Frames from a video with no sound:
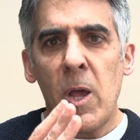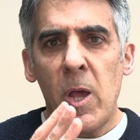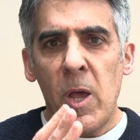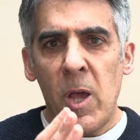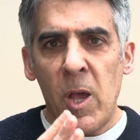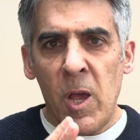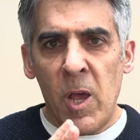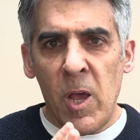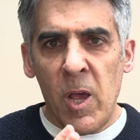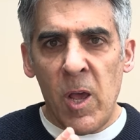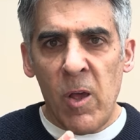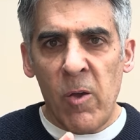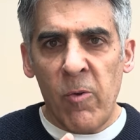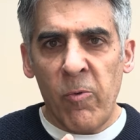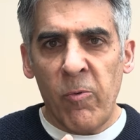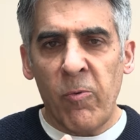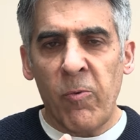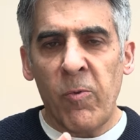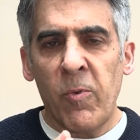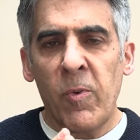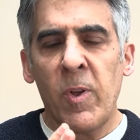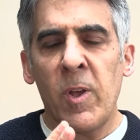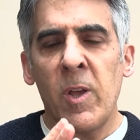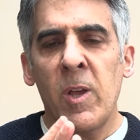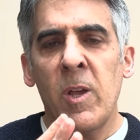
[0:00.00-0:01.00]

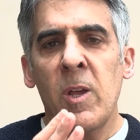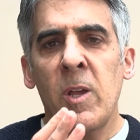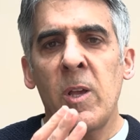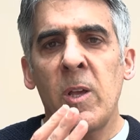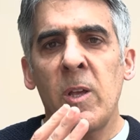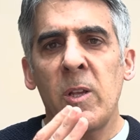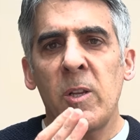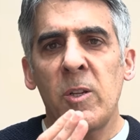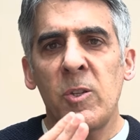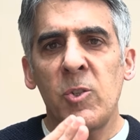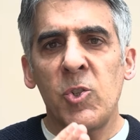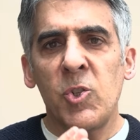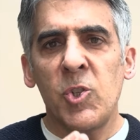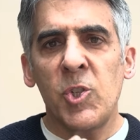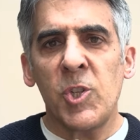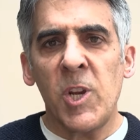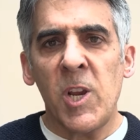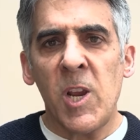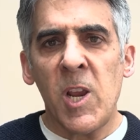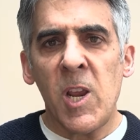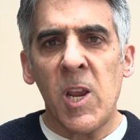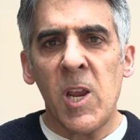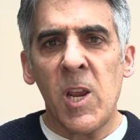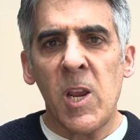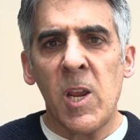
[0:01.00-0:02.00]
F,
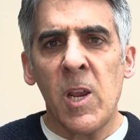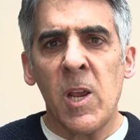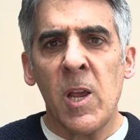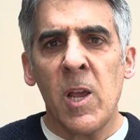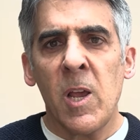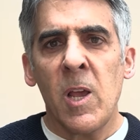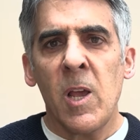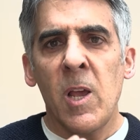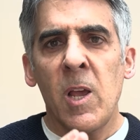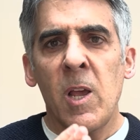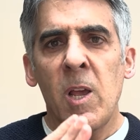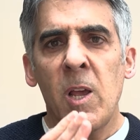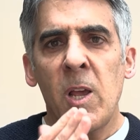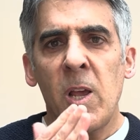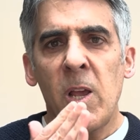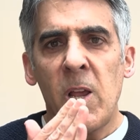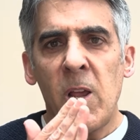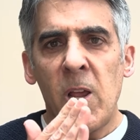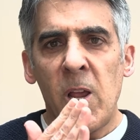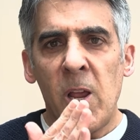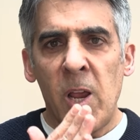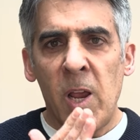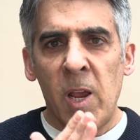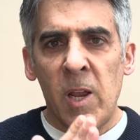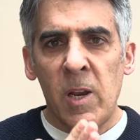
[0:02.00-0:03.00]
G,
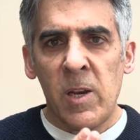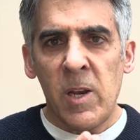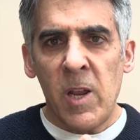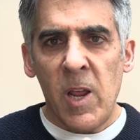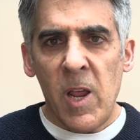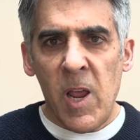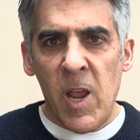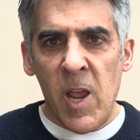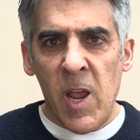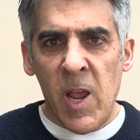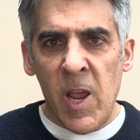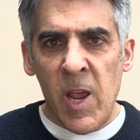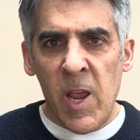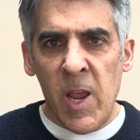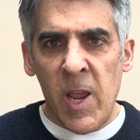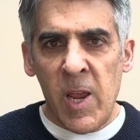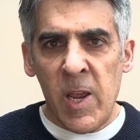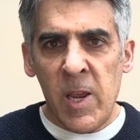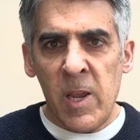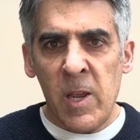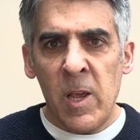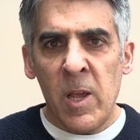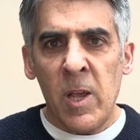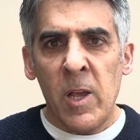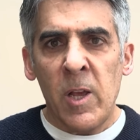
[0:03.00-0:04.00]
and
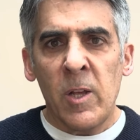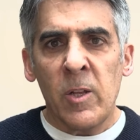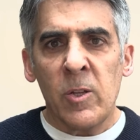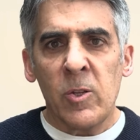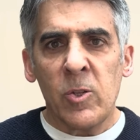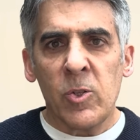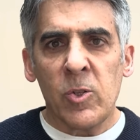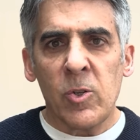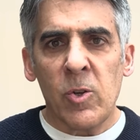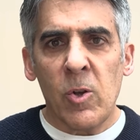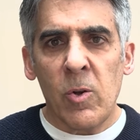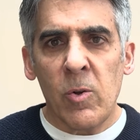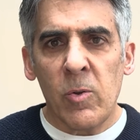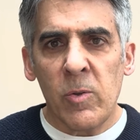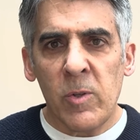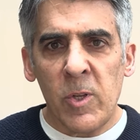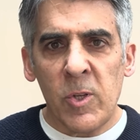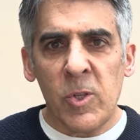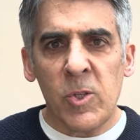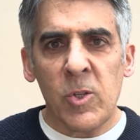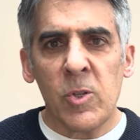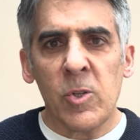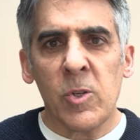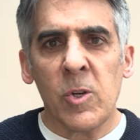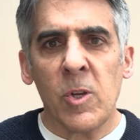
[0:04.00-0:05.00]
A. So
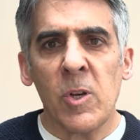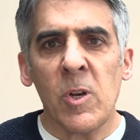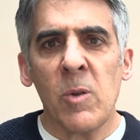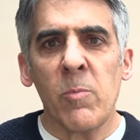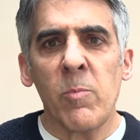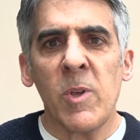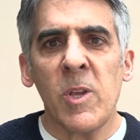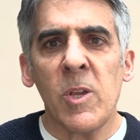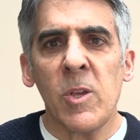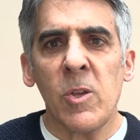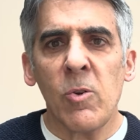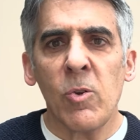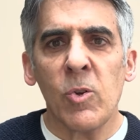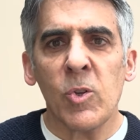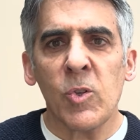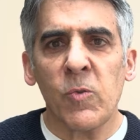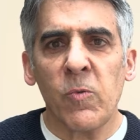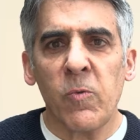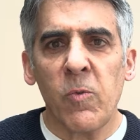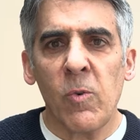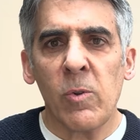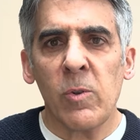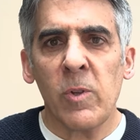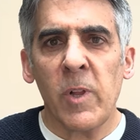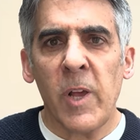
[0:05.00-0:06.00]
this is going to be
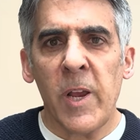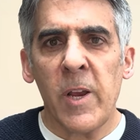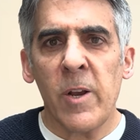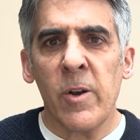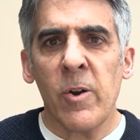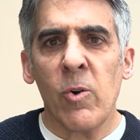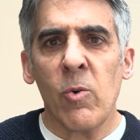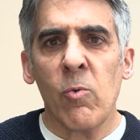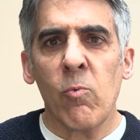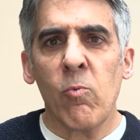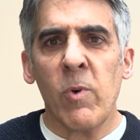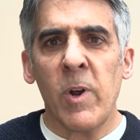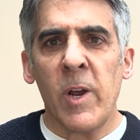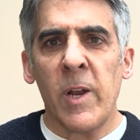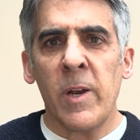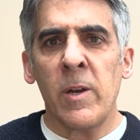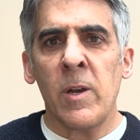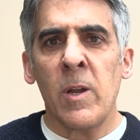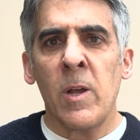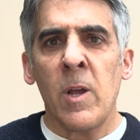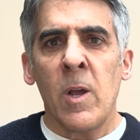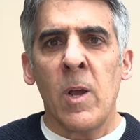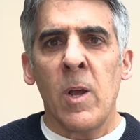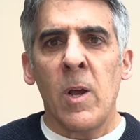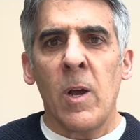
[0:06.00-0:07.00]
useful later
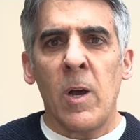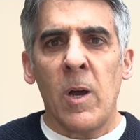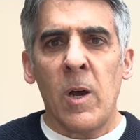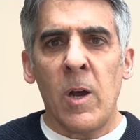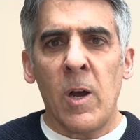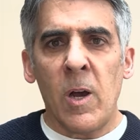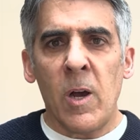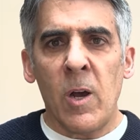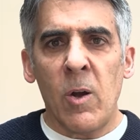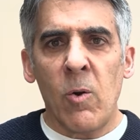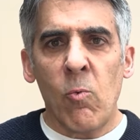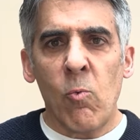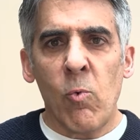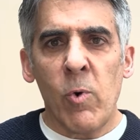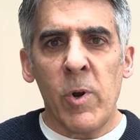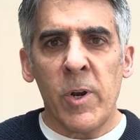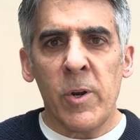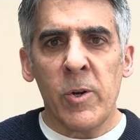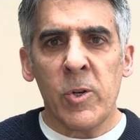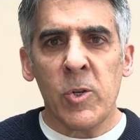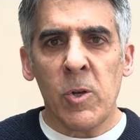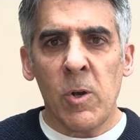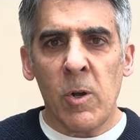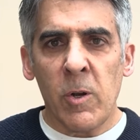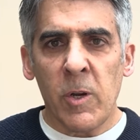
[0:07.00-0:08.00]
when
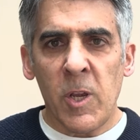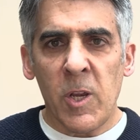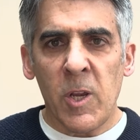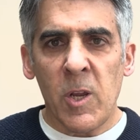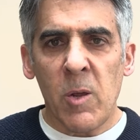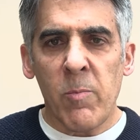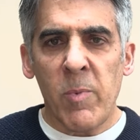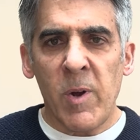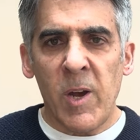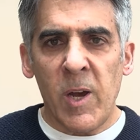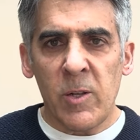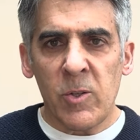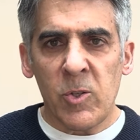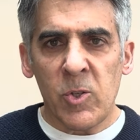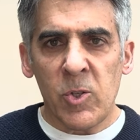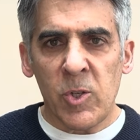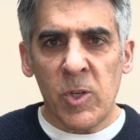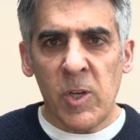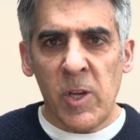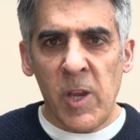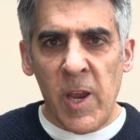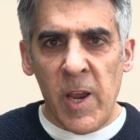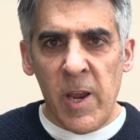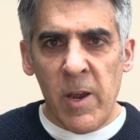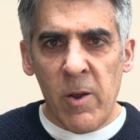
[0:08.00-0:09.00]
we're talking about
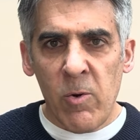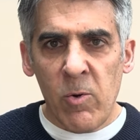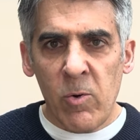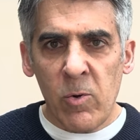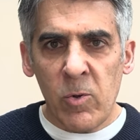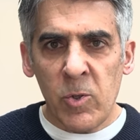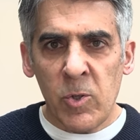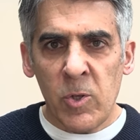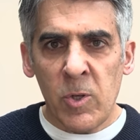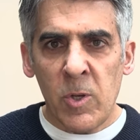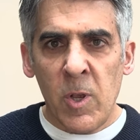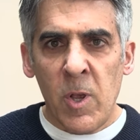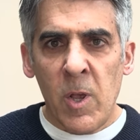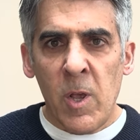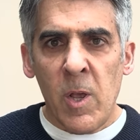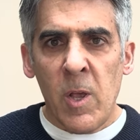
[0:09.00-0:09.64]
scales